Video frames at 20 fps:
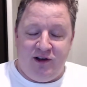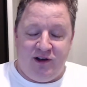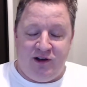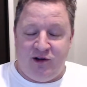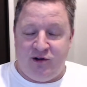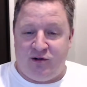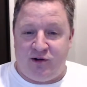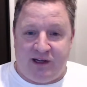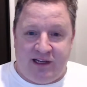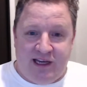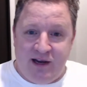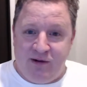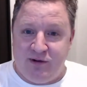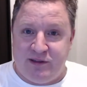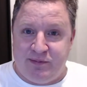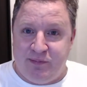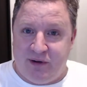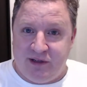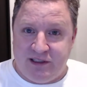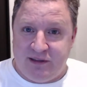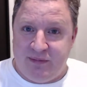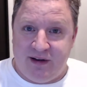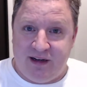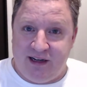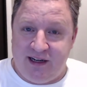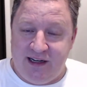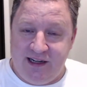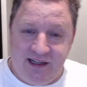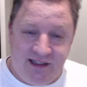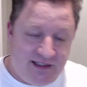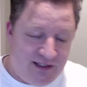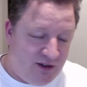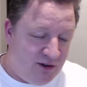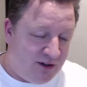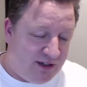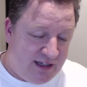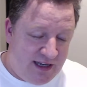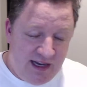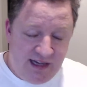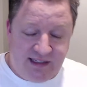your key responsibilities,
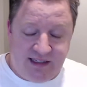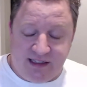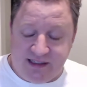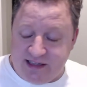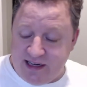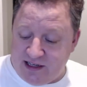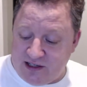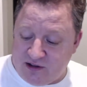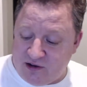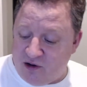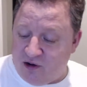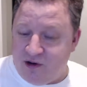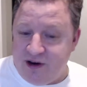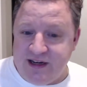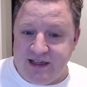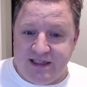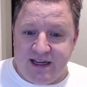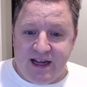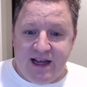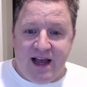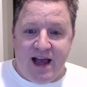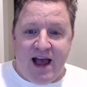your key success stories,